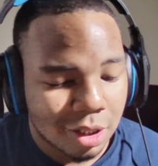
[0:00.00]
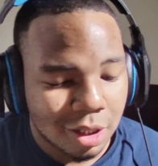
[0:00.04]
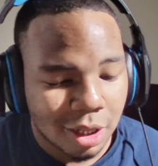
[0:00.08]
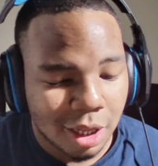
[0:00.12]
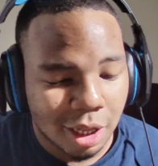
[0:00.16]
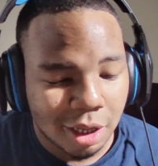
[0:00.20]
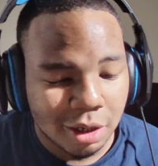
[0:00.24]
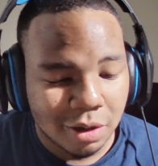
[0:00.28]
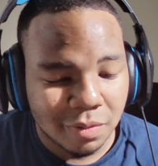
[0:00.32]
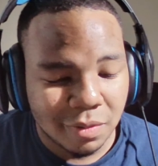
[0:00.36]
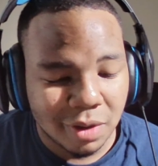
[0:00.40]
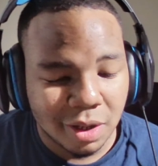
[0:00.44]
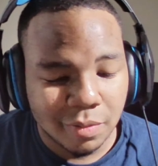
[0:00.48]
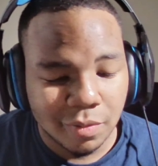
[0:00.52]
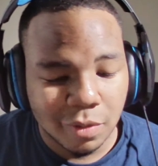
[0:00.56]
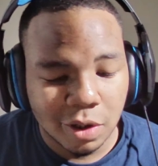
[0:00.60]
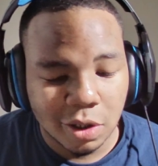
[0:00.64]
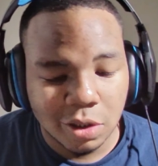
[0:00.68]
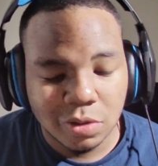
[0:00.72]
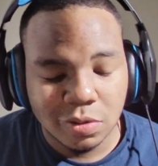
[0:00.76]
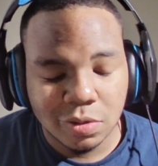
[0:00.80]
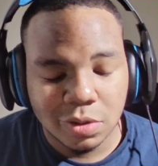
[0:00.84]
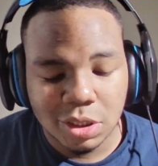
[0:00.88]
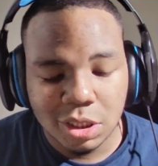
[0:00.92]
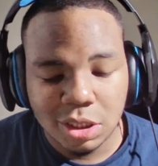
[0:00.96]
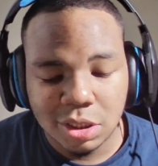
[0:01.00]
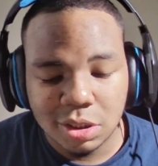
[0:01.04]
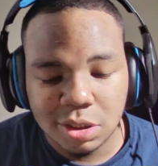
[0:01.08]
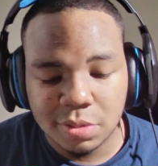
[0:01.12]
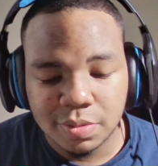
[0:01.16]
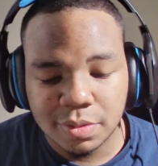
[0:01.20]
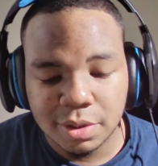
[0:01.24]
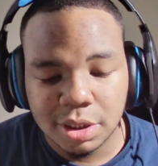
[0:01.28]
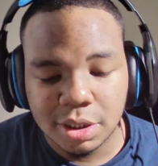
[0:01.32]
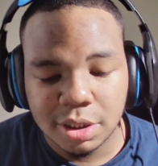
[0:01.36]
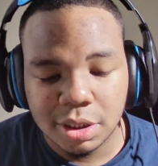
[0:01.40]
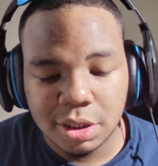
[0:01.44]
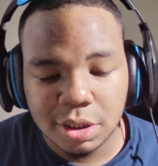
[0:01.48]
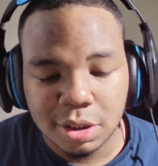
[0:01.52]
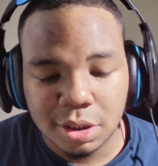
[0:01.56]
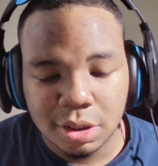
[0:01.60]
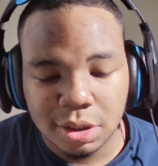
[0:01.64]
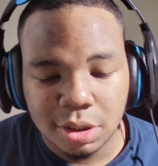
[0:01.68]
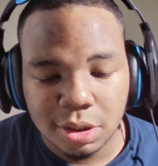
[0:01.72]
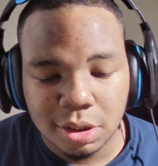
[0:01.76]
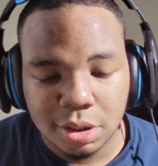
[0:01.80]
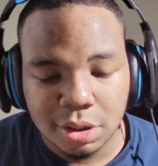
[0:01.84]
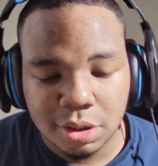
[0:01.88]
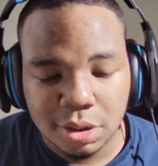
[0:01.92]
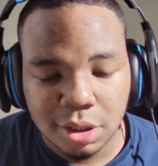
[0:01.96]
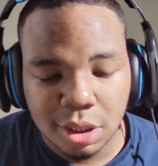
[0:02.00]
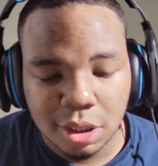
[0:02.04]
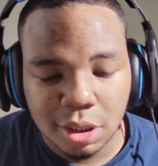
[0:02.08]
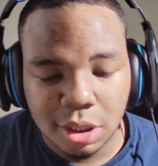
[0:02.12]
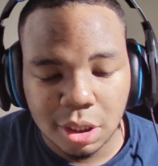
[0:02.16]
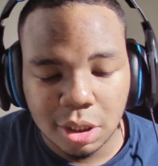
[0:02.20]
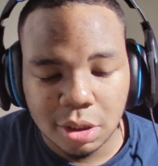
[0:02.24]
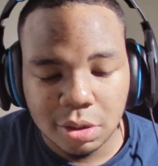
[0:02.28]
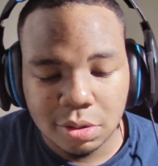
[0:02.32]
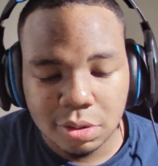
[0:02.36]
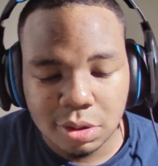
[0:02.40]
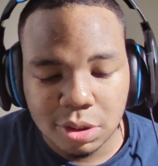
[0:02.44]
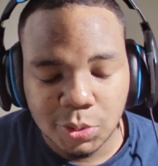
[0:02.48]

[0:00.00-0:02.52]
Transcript: I done made merch with Teespring. They not